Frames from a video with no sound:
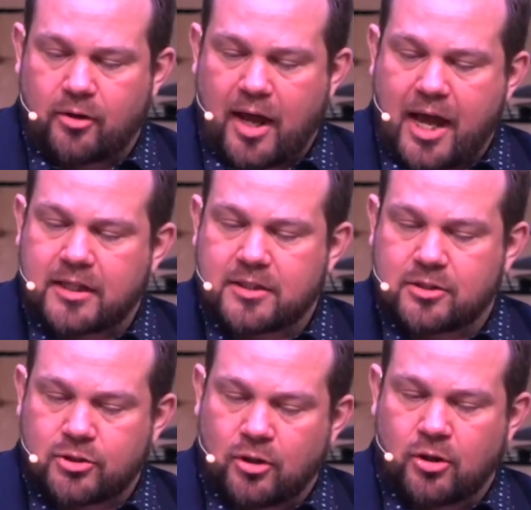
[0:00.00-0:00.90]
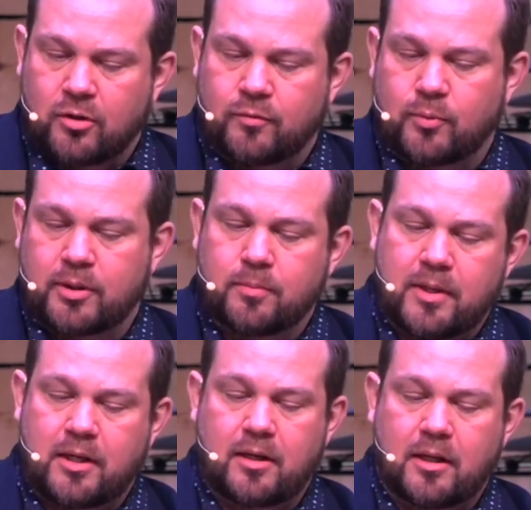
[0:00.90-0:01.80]
has served with
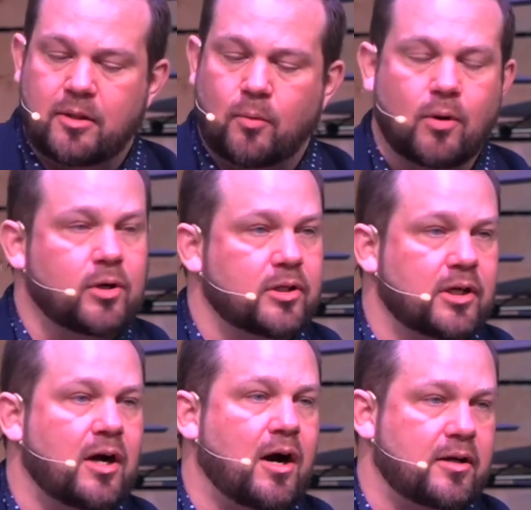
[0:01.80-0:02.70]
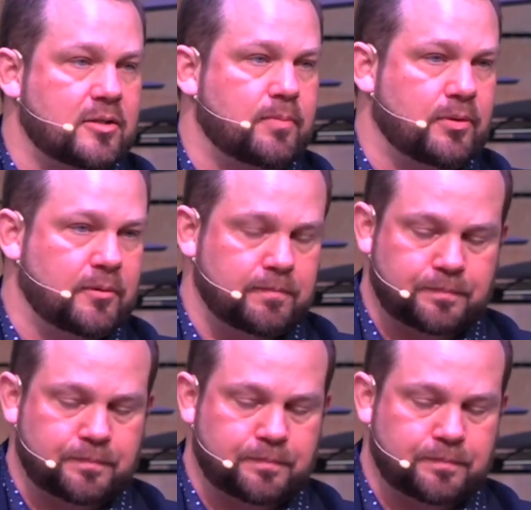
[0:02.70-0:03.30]
me in the work of the gospel.